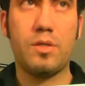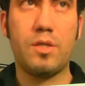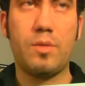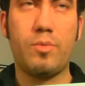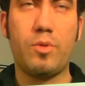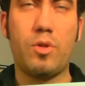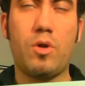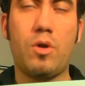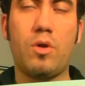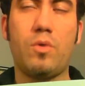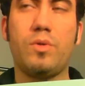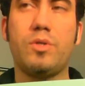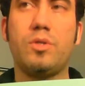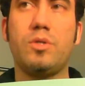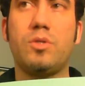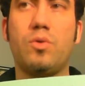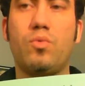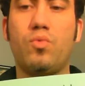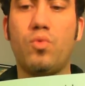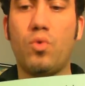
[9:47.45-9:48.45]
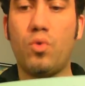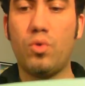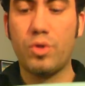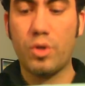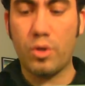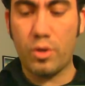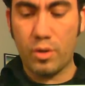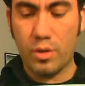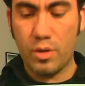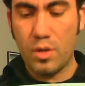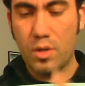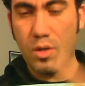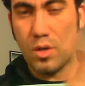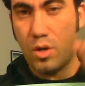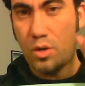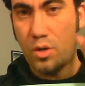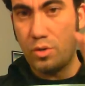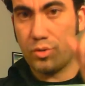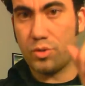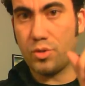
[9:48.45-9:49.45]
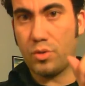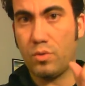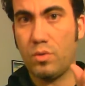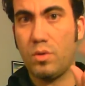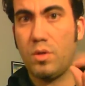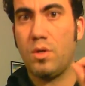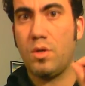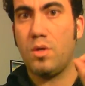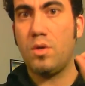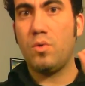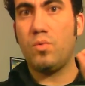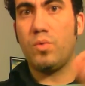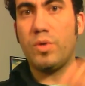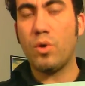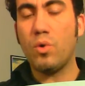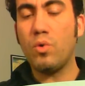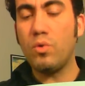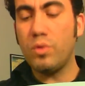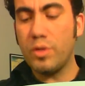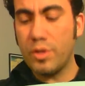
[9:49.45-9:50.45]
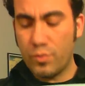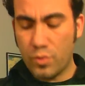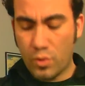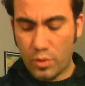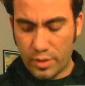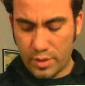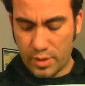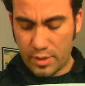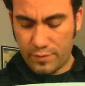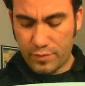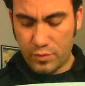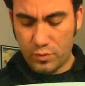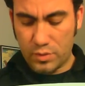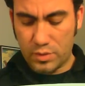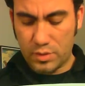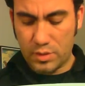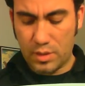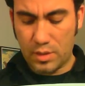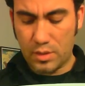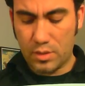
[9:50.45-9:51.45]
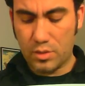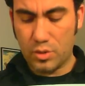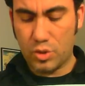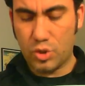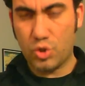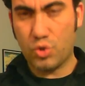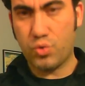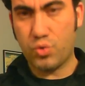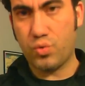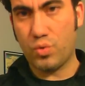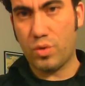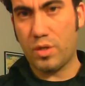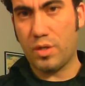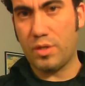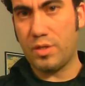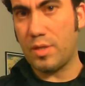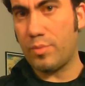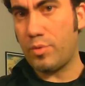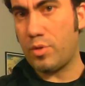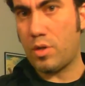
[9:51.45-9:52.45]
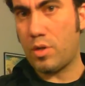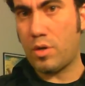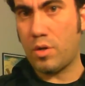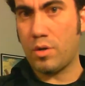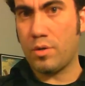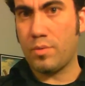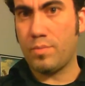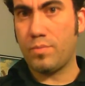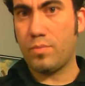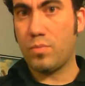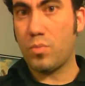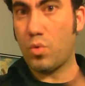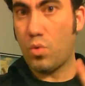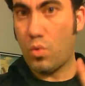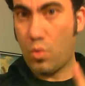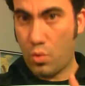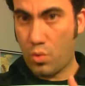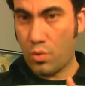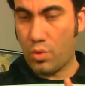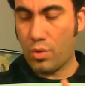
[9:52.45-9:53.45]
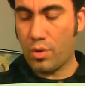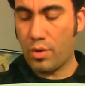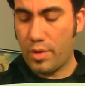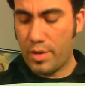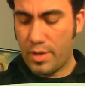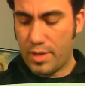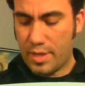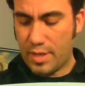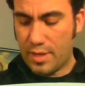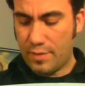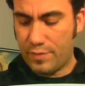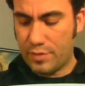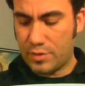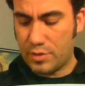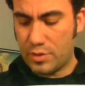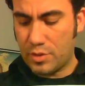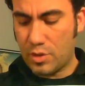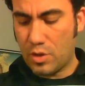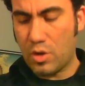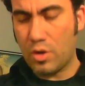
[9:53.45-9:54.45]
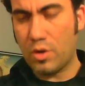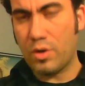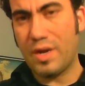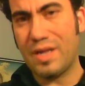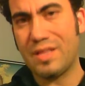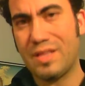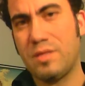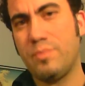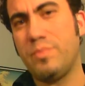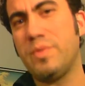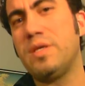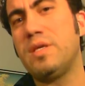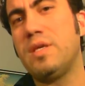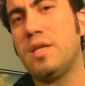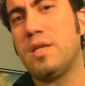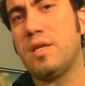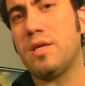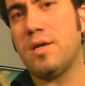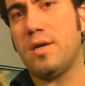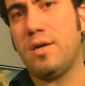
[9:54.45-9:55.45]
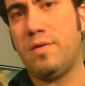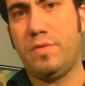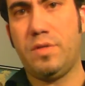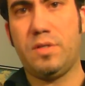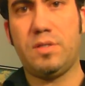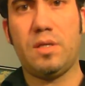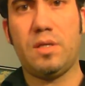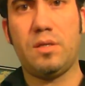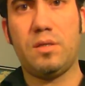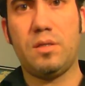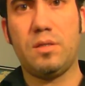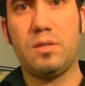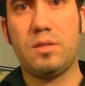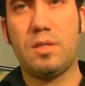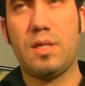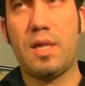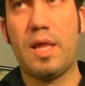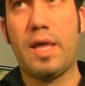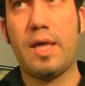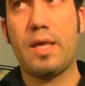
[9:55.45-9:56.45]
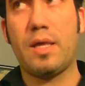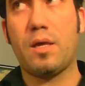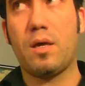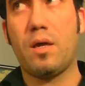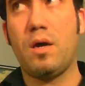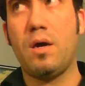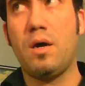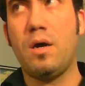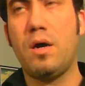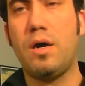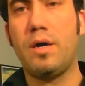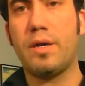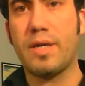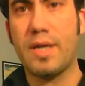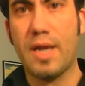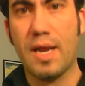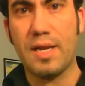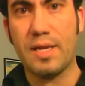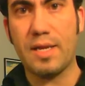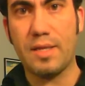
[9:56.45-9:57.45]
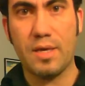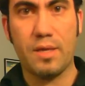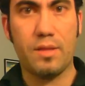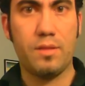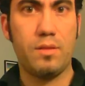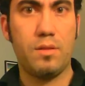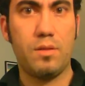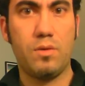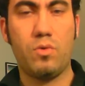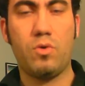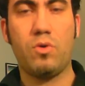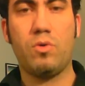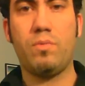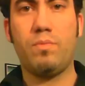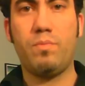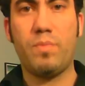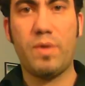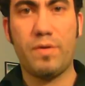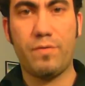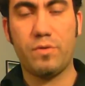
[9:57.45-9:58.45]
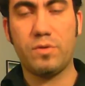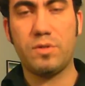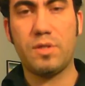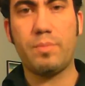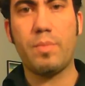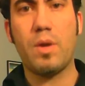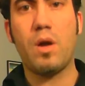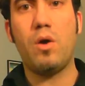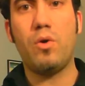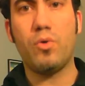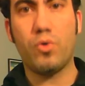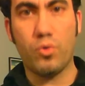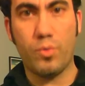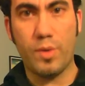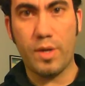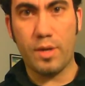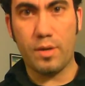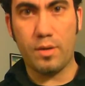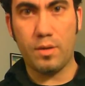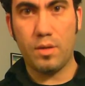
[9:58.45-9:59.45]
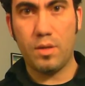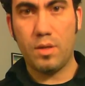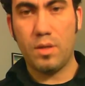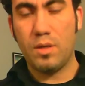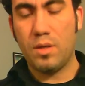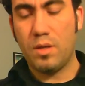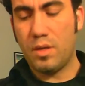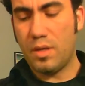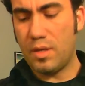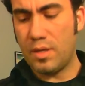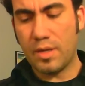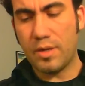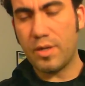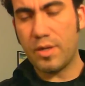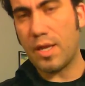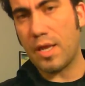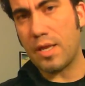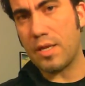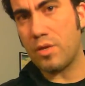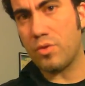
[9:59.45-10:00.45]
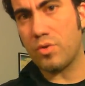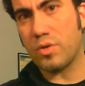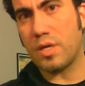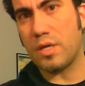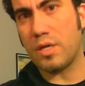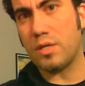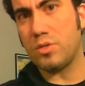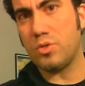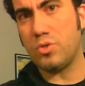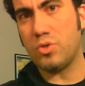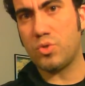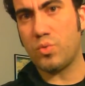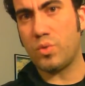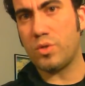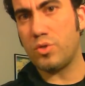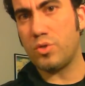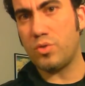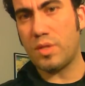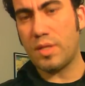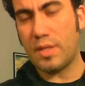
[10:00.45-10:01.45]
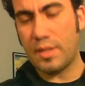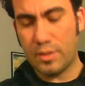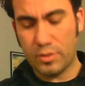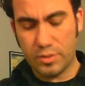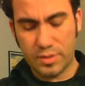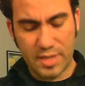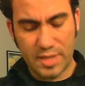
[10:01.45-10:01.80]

double R, which is a rolled R. Also, we only roll it if you see it double R, or if it's an R at the beginning of the sentence, like realidad, or my first name, Ruben. In any other case, you just want to do the little